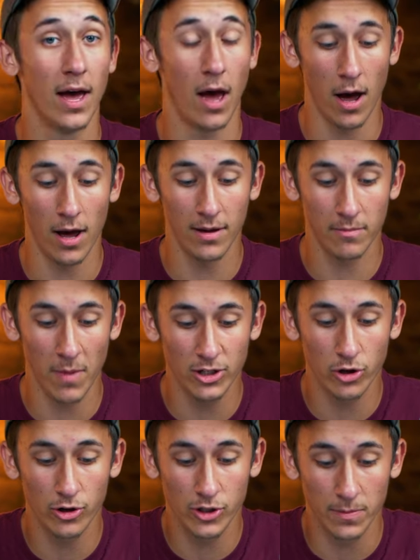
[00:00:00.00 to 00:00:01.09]
Make
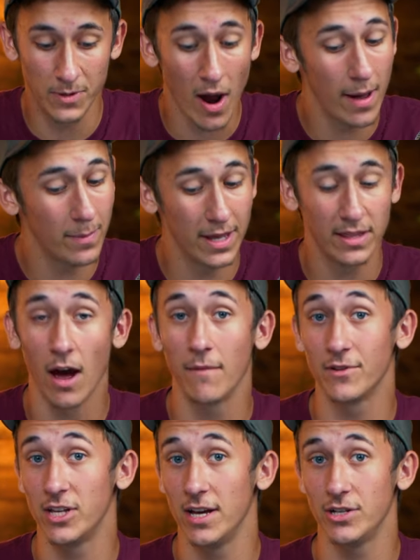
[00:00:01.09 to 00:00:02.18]
sure to subscribe, get the
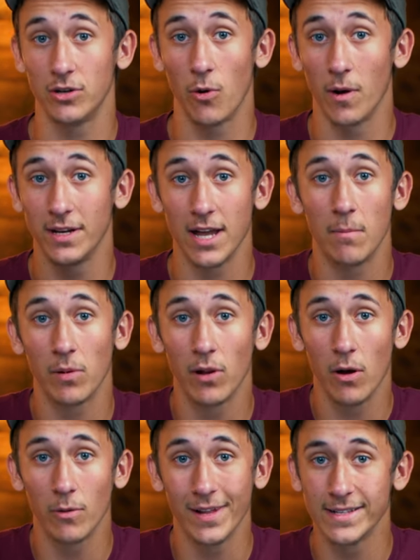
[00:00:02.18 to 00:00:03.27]
conversation going down
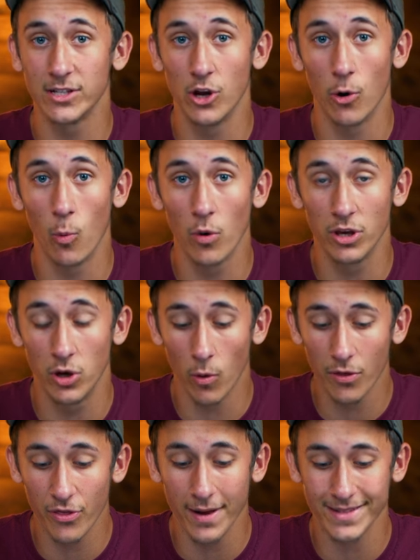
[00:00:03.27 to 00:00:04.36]
below. Let us know
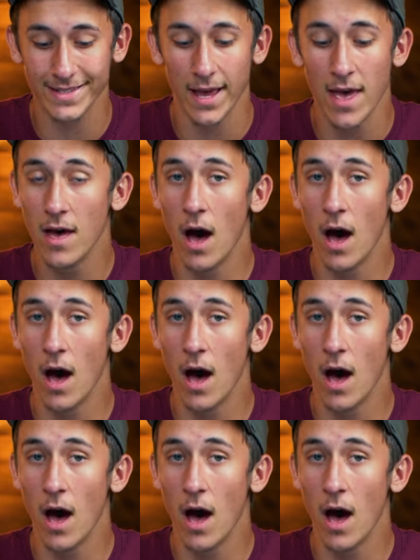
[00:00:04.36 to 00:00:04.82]
your thoughts.